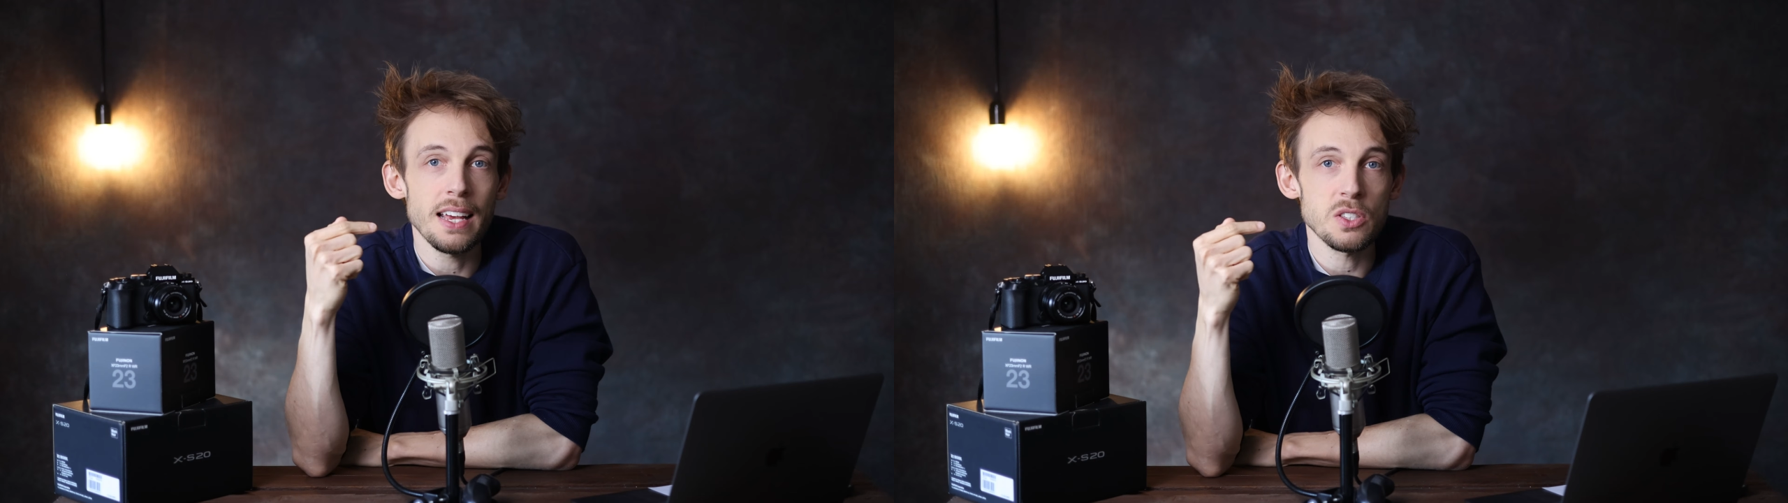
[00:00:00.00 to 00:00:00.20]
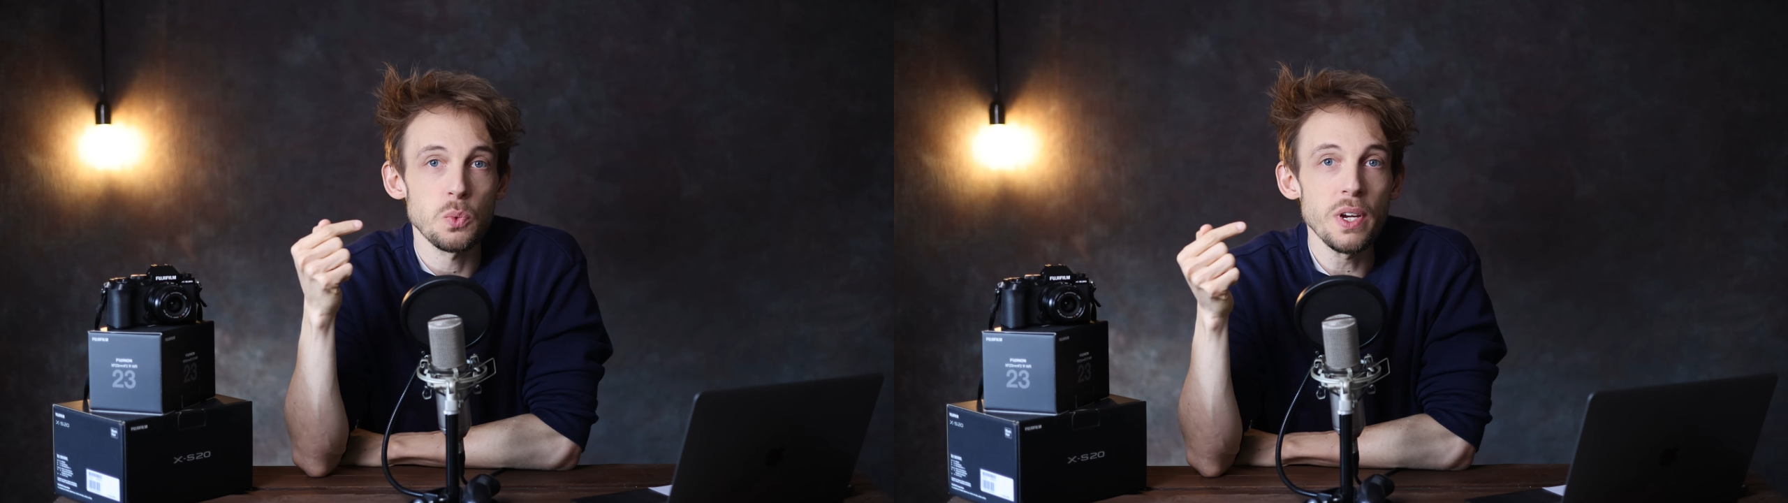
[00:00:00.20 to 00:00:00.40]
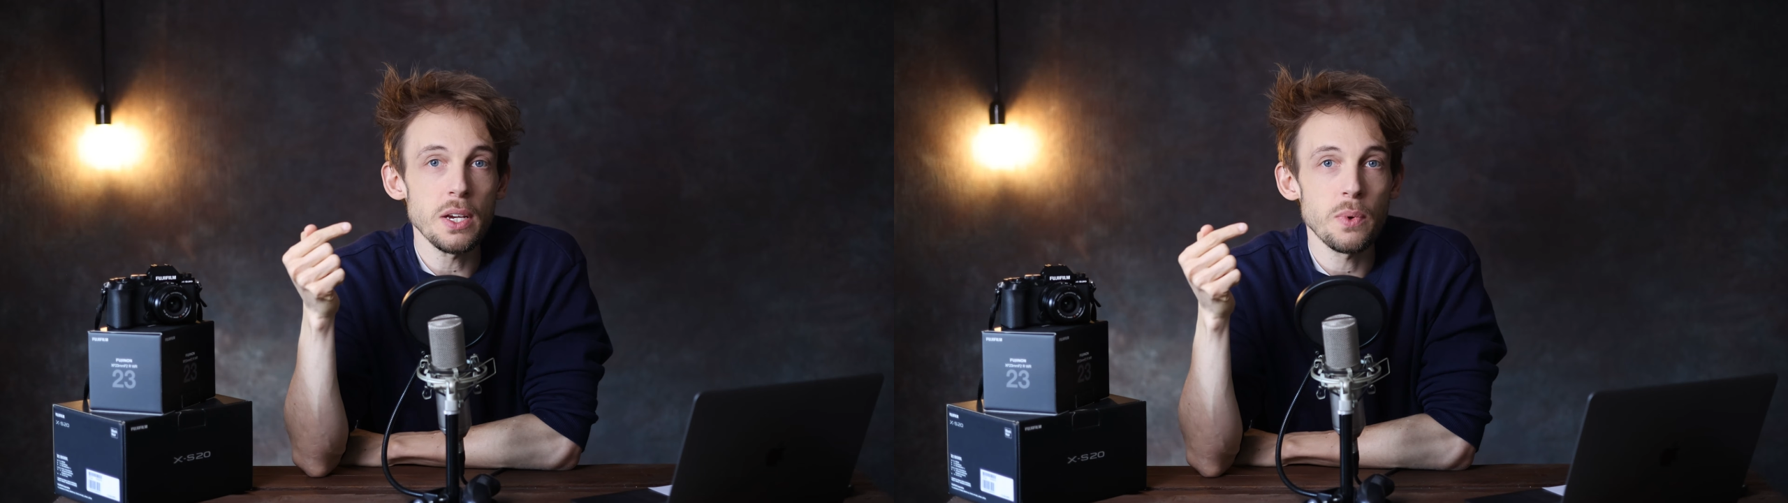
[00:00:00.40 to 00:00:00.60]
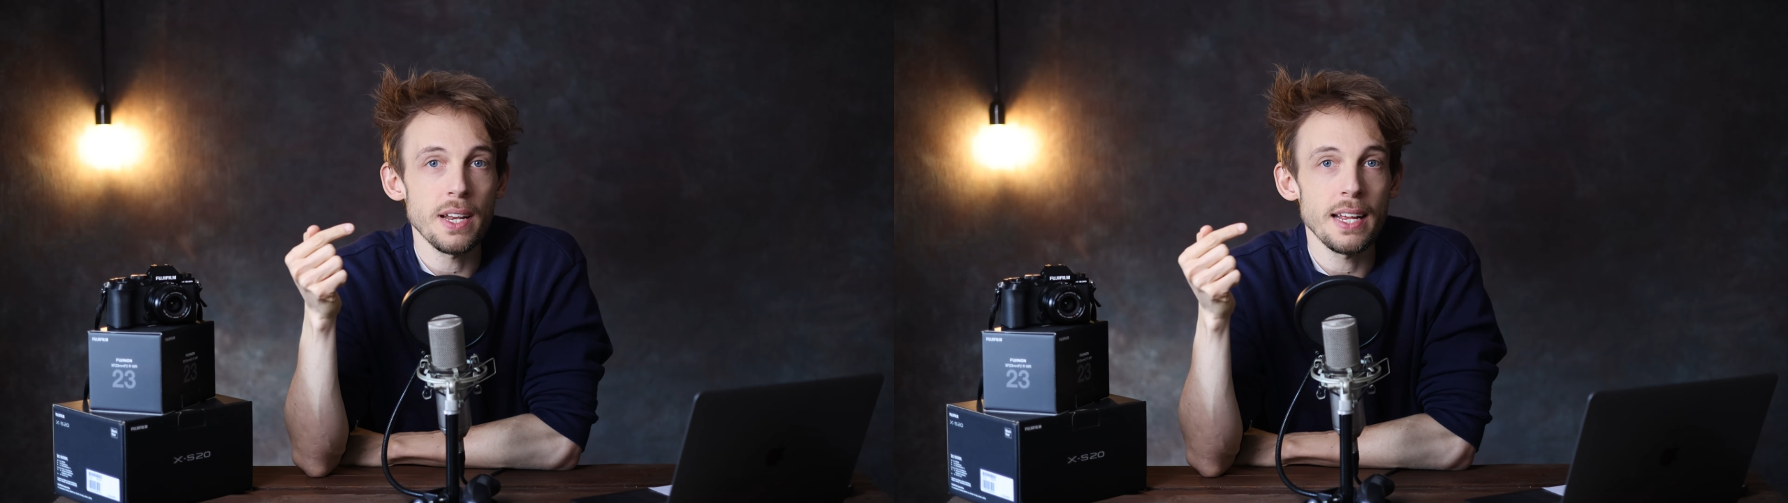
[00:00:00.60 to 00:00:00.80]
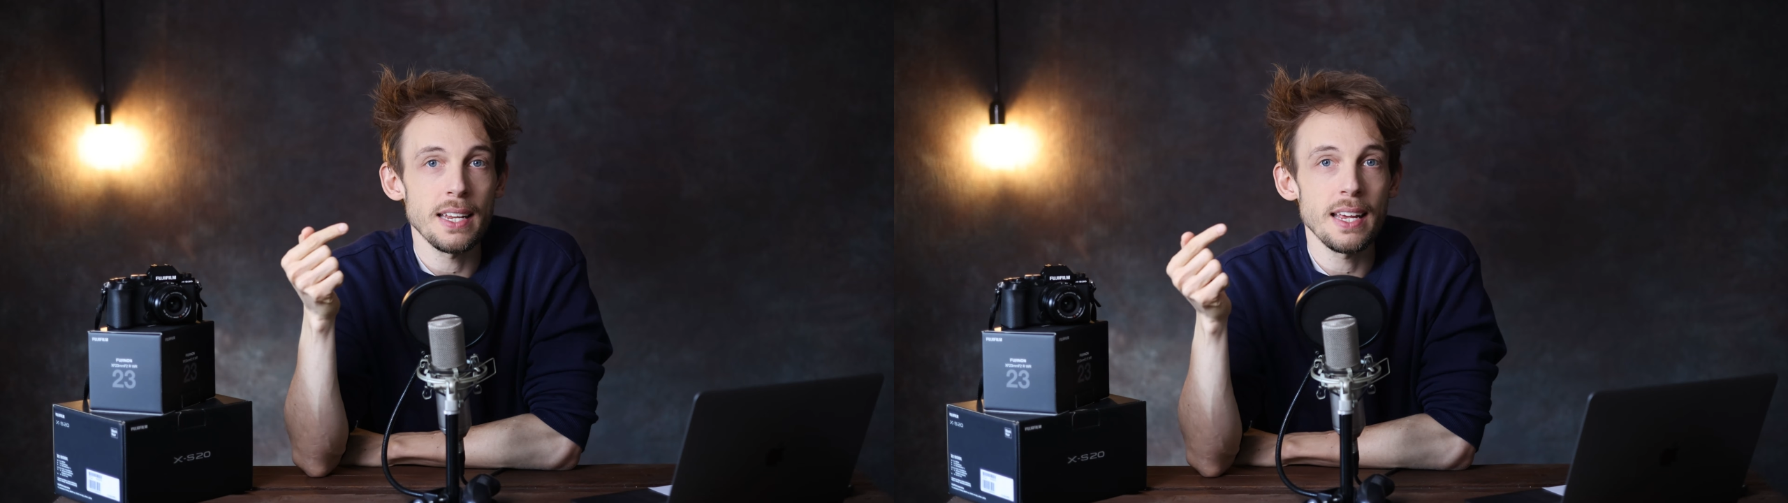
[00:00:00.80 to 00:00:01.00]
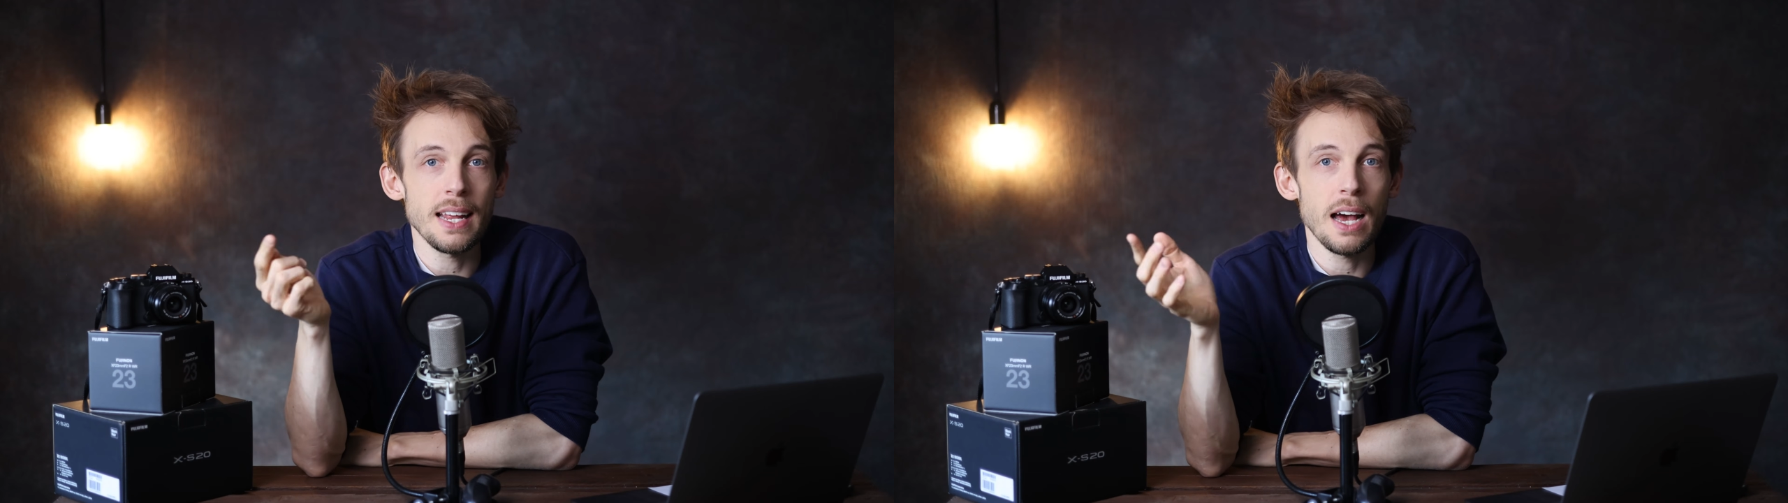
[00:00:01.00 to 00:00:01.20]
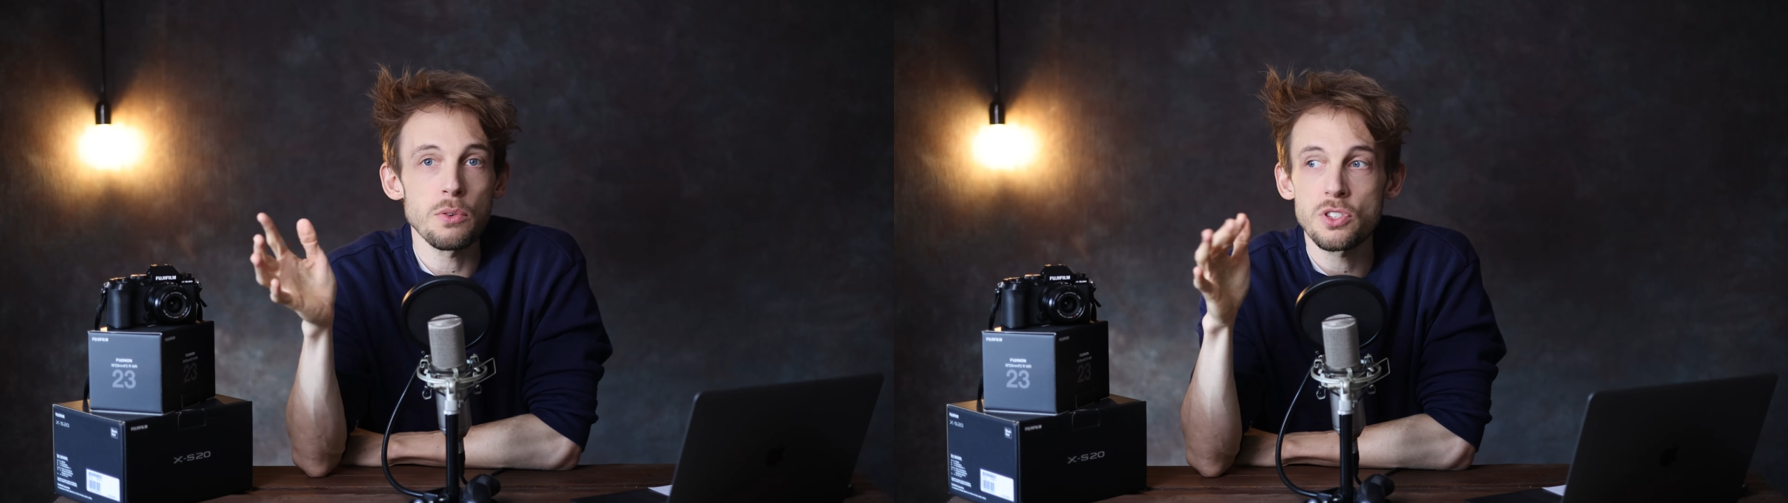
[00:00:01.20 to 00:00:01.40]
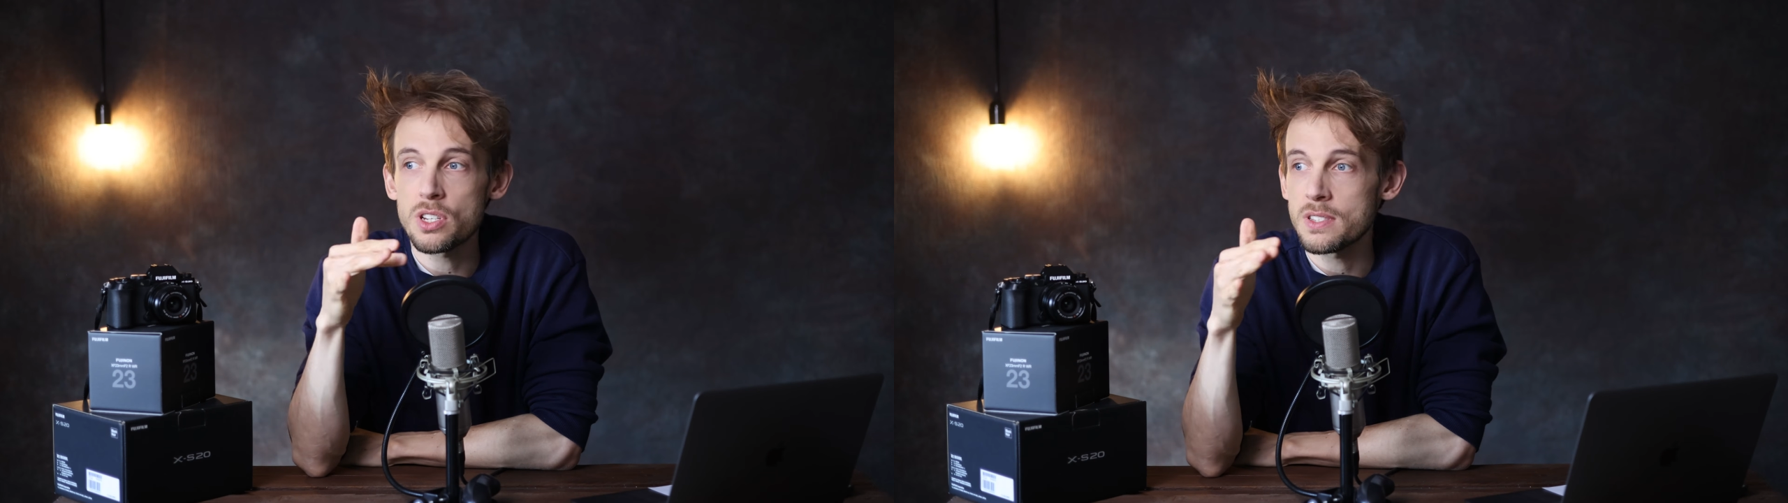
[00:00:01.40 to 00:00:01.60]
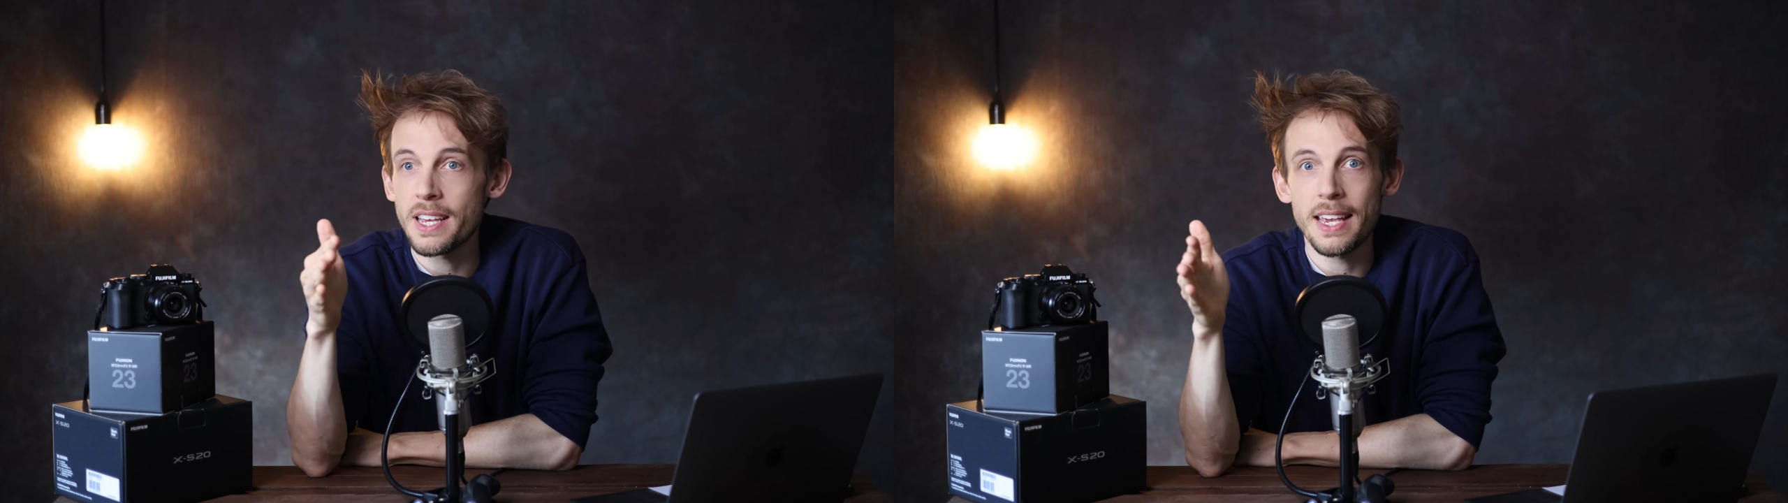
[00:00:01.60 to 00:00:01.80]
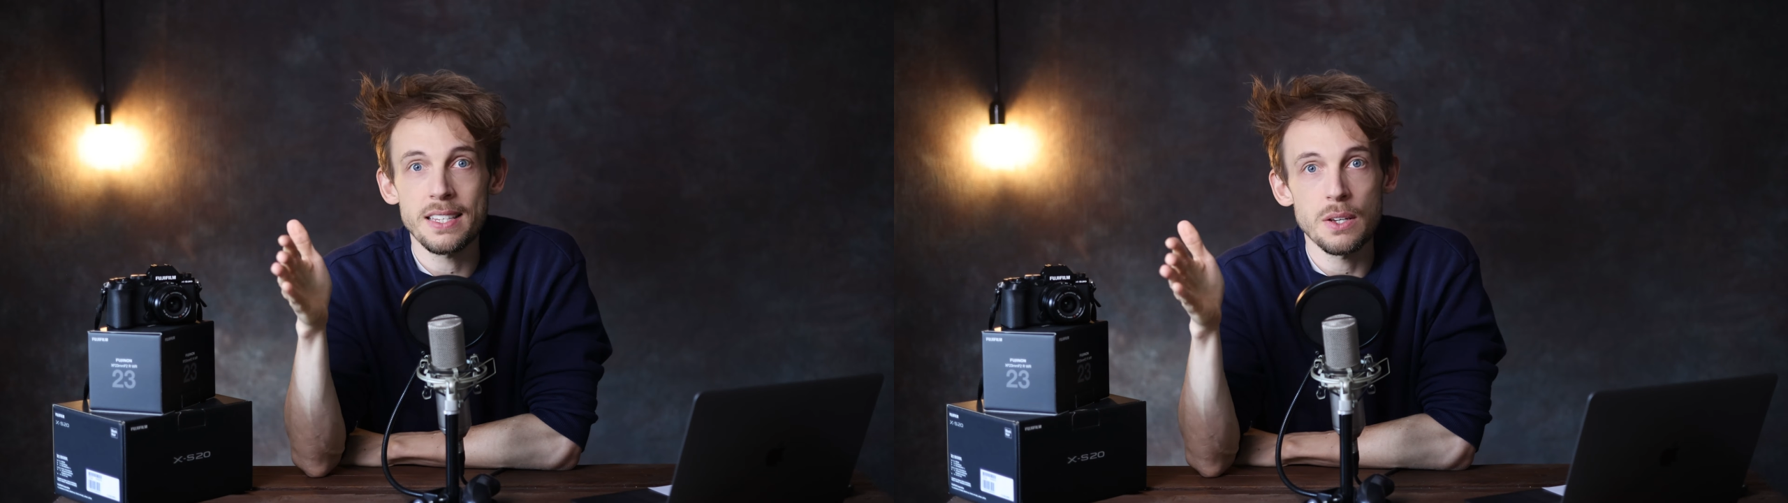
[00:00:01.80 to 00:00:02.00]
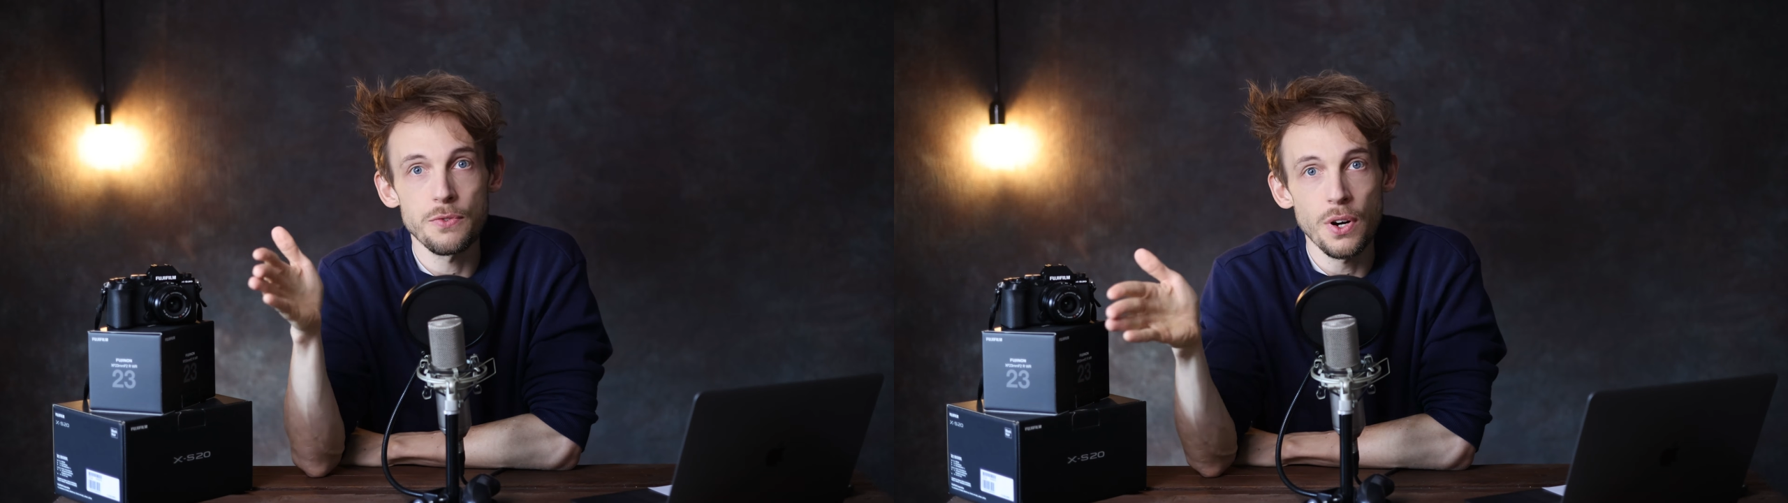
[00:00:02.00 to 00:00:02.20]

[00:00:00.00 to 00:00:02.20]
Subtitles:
last week when I was just taking some